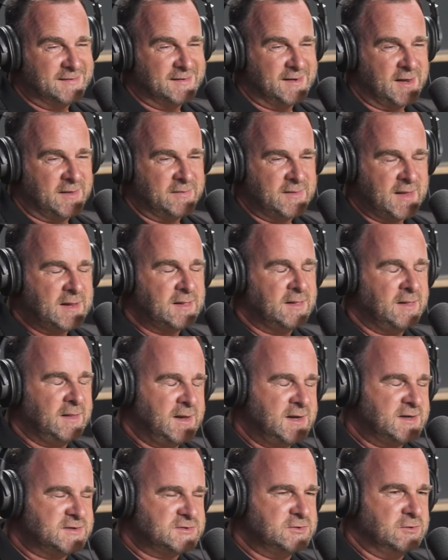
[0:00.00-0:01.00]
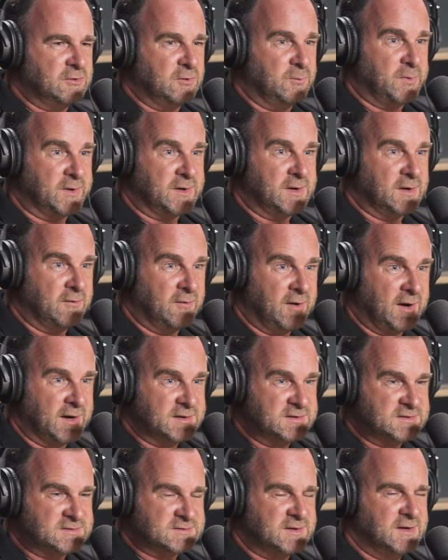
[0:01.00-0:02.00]
And that last European
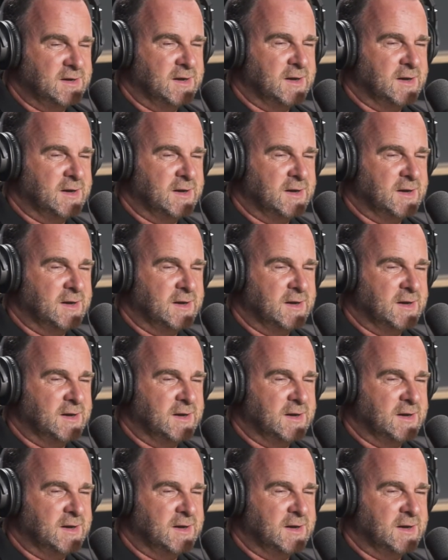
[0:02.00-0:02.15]
race,